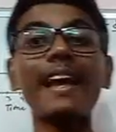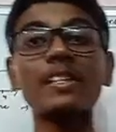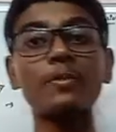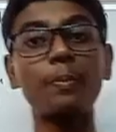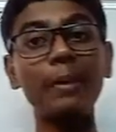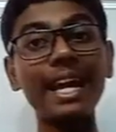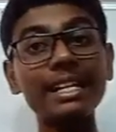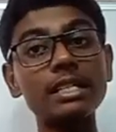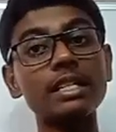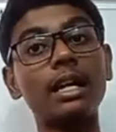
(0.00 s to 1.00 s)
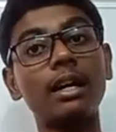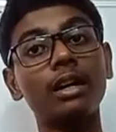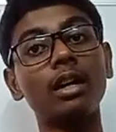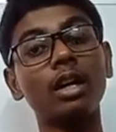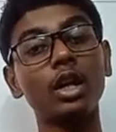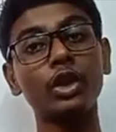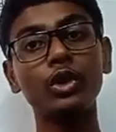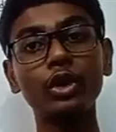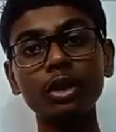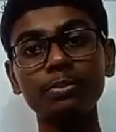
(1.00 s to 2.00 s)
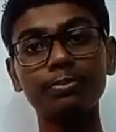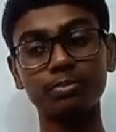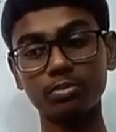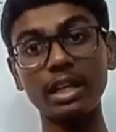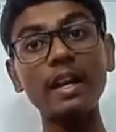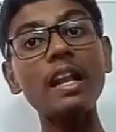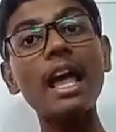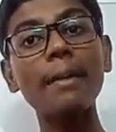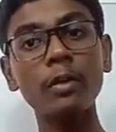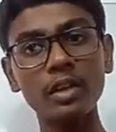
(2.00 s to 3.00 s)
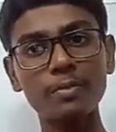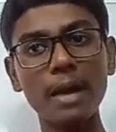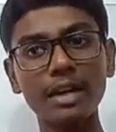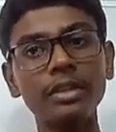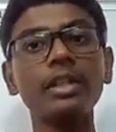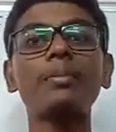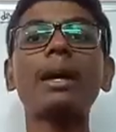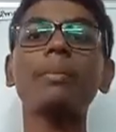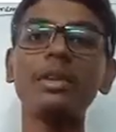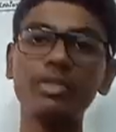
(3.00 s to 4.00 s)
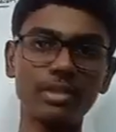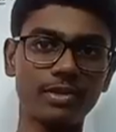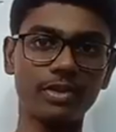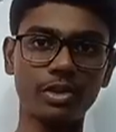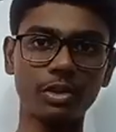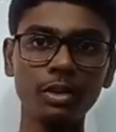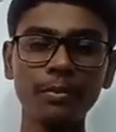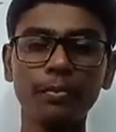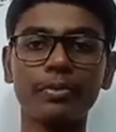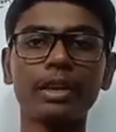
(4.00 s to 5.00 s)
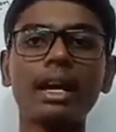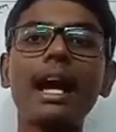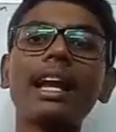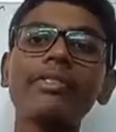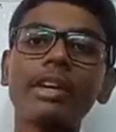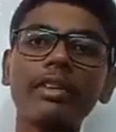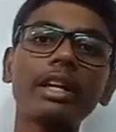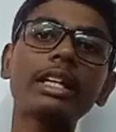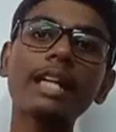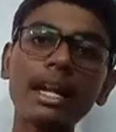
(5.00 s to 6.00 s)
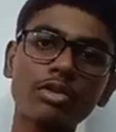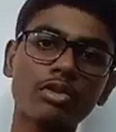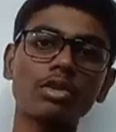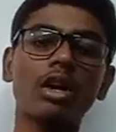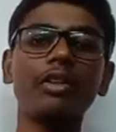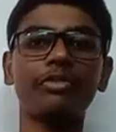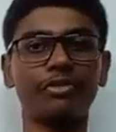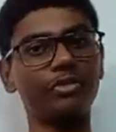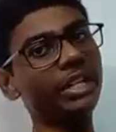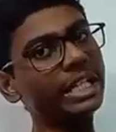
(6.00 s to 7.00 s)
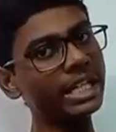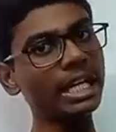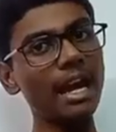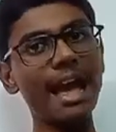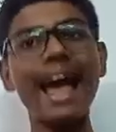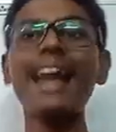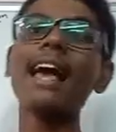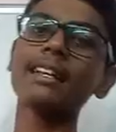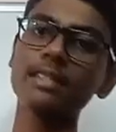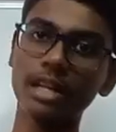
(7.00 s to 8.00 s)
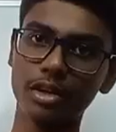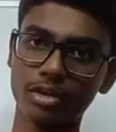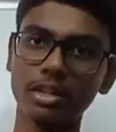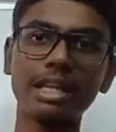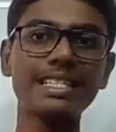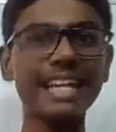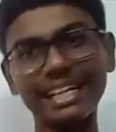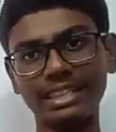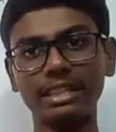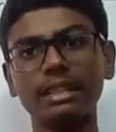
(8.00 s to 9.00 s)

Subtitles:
explained in a elaborate manner in my previous video, and I have given a touch of VT and acceleration, that is AT